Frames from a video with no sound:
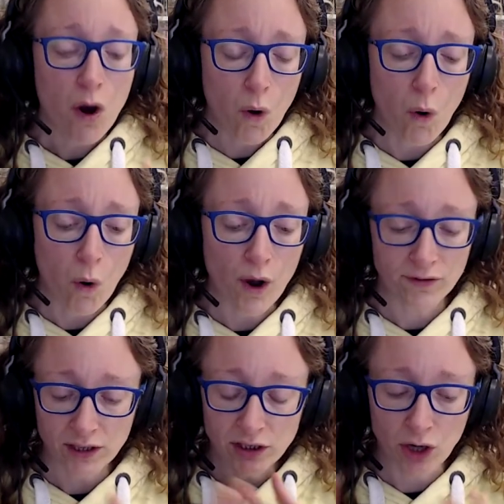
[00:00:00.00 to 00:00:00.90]
Or
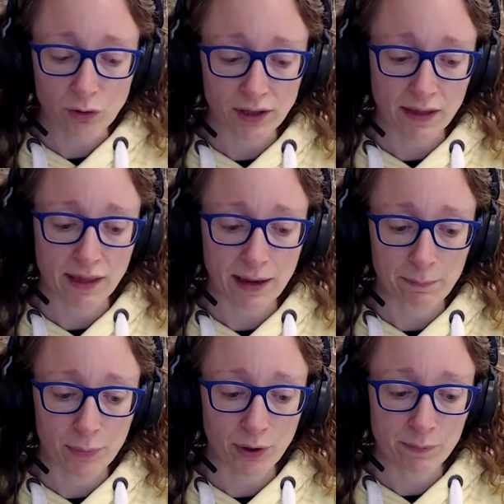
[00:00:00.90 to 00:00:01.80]
if they don't get that
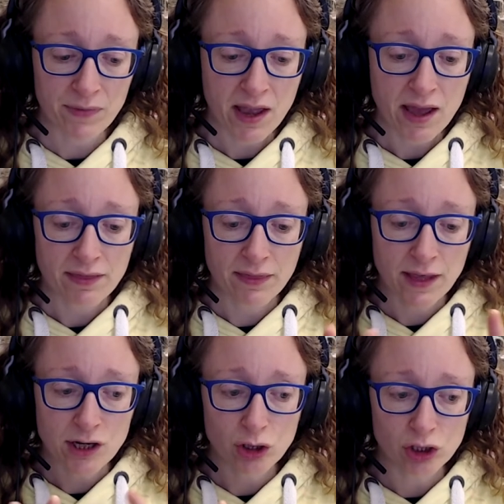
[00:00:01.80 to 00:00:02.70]
input, then
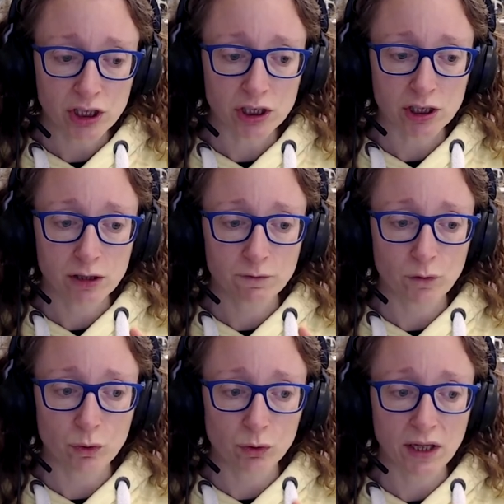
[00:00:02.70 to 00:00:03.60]
they're usually just going to
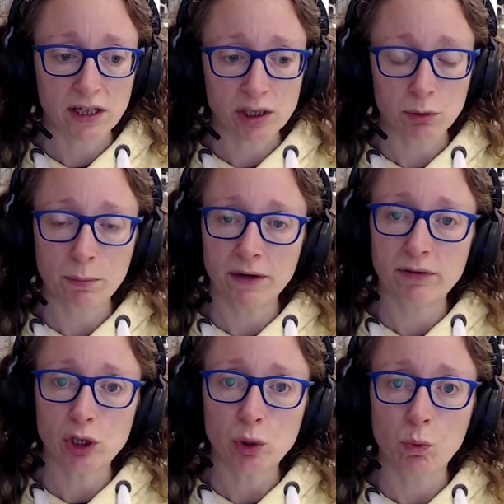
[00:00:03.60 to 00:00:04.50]
fall into a bit of
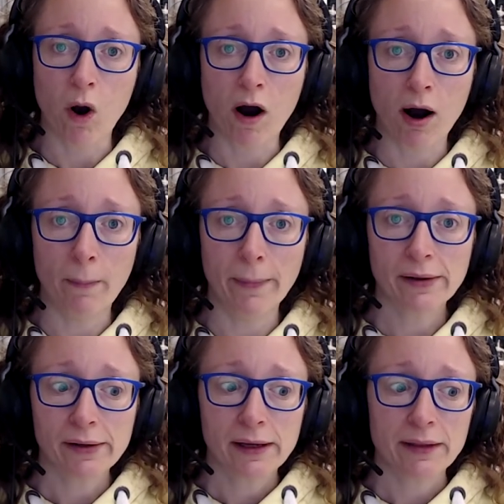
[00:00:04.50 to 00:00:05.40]
a duam.
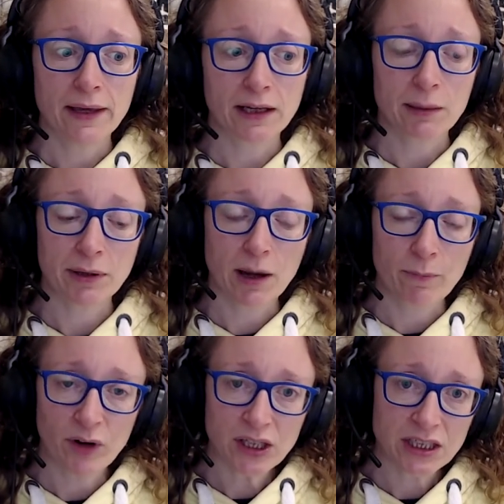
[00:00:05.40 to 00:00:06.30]
They're going to become
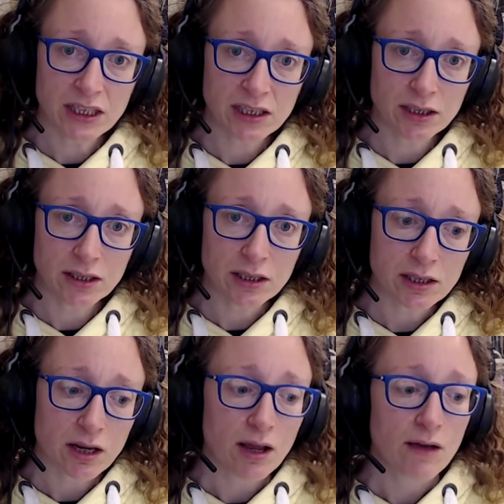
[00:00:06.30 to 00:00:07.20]
very distant,
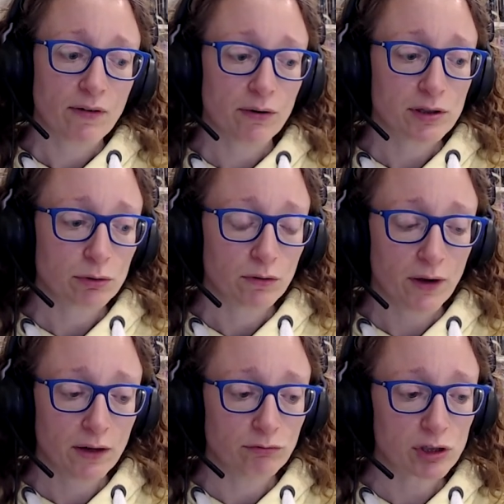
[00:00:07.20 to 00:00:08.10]
very sort of
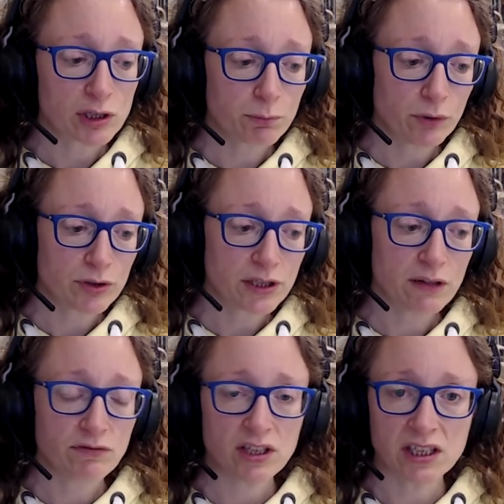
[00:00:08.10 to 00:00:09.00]

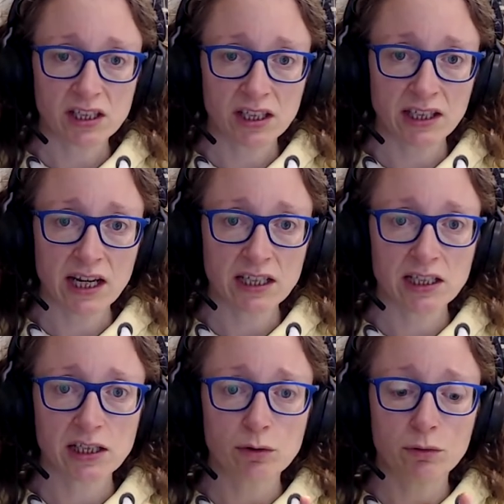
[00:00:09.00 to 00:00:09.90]
unresponsive,
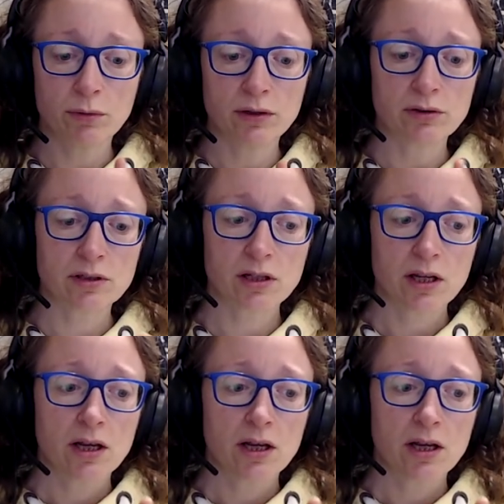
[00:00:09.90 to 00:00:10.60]
disconnected, almost